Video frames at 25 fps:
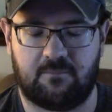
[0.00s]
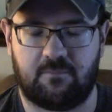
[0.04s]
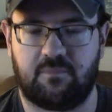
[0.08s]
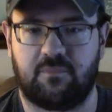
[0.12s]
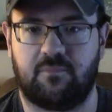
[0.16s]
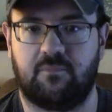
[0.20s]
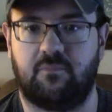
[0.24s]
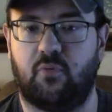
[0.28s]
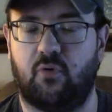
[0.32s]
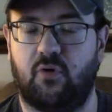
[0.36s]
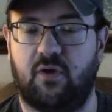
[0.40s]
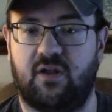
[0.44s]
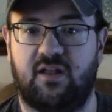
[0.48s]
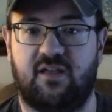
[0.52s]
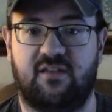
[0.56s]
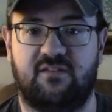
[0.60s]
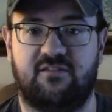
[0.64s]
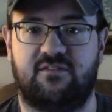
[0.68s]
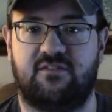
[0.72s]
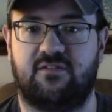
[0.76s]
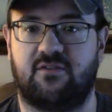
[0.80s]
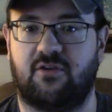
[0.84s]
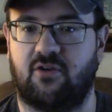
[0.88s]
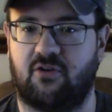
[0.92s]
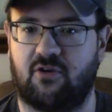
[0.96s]
The point
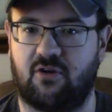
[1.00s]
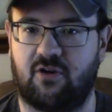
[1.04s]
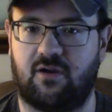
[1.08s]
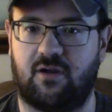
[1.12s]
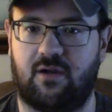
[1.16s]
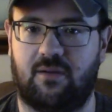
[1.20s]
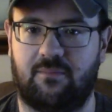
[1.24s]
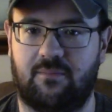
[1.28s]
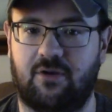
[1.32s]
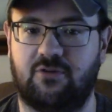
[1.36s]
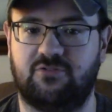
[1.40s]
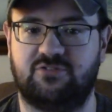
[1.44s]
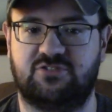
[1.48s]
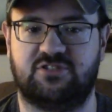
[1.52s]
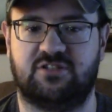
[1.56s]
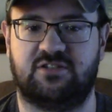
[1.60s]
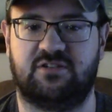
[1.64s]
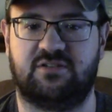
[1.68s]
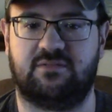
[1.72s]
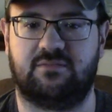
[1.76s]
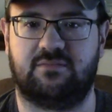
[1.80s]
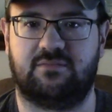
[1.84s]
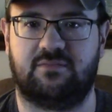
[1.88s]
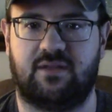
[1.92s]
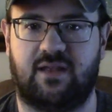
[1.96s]
is, her
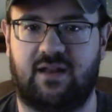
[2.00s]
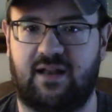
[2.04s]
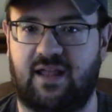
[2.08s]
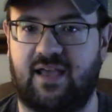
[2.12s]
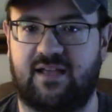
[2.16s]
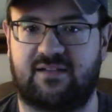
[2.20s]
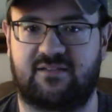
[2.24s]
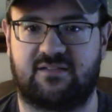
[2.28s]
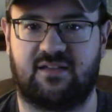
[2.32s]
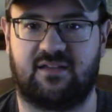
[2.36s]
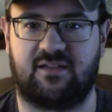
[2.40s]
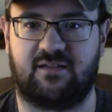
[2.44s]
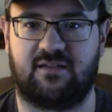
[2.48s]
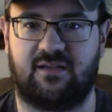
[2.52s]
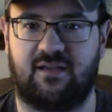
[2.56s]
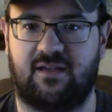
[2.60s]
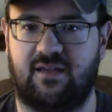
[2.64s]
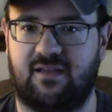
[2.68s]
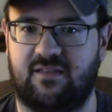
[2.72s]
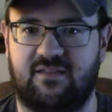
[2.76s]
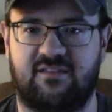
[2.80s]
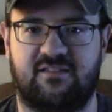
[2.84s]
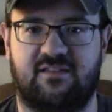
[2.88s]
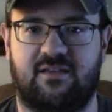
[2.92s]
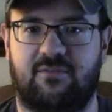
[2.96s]
emotion and acting
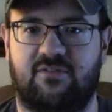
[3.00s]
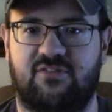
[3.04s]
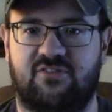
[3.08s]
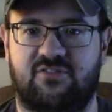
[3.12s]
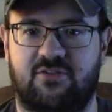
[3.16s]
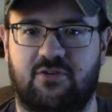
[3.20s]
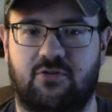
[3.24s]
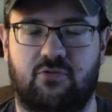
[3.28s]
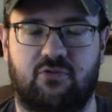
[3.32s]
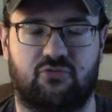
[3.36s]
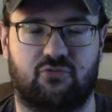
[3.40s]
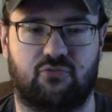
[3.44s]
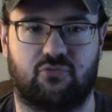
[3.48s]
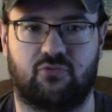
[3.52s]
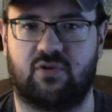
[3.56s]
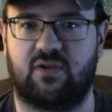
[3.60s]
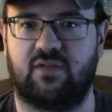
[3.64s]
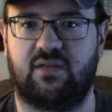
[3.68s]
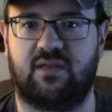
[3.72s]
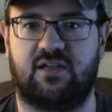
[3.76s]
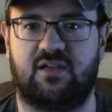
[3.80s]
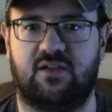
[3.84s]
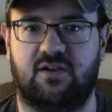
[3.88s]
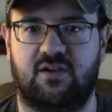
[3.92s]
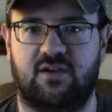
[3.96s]
in this episode was
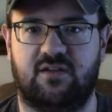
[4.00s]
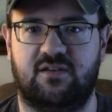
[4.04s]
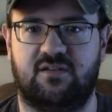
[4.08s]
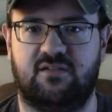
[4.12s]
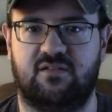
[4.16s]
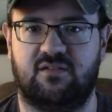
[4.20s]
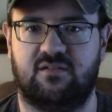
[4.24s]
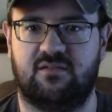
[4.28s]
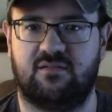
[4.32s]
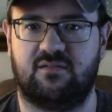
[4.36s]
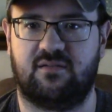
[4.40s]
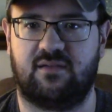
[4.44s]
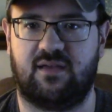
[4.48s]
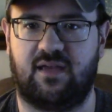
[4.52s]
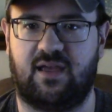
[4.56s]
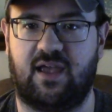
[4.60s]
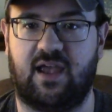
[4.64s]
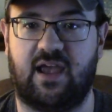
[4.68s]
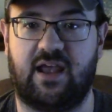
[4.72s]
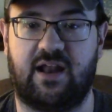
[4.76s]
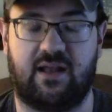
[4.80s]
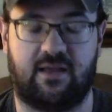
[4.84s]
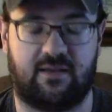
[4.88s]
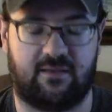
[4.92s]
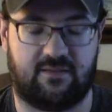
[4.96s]
really good,
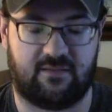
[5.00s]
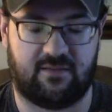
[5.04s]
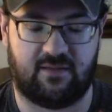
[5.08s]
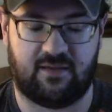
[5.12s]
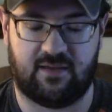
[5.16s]
and